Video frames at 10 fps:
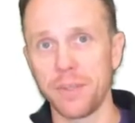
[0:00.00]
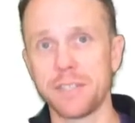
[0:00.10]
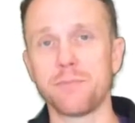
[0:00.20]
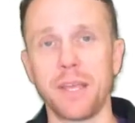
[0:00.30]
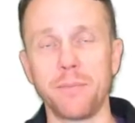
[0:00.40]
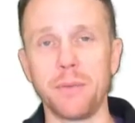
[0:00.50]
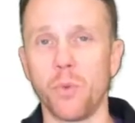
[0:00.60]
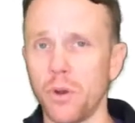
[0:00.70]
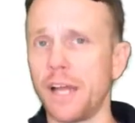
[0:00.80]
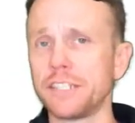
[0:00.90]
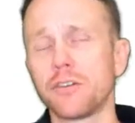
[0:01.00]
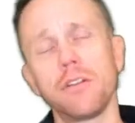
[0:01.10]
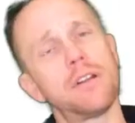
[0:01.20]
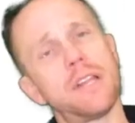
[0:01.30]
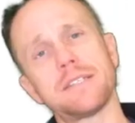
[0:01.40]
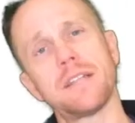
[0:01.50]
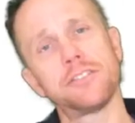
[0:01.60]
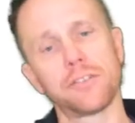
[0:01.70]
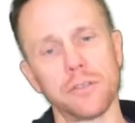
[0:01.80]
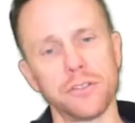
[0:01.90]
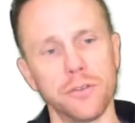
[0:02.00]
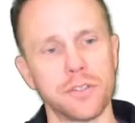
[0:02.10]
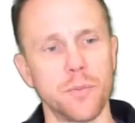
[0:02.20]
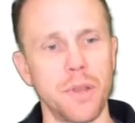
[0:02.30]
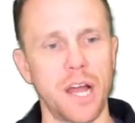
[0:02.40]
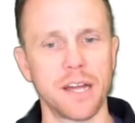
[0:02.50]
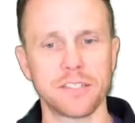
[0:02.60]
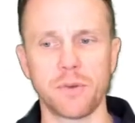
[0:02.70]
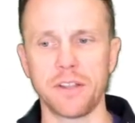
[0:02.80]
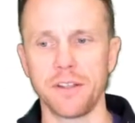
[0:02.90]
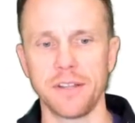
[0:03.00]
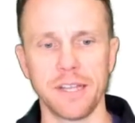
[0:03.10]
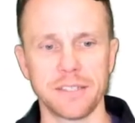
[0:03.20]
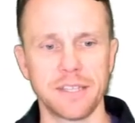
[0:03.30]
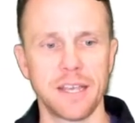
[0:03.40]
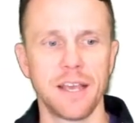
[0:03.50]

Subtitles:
this may be more logical or less logical to use the blocks rather than this.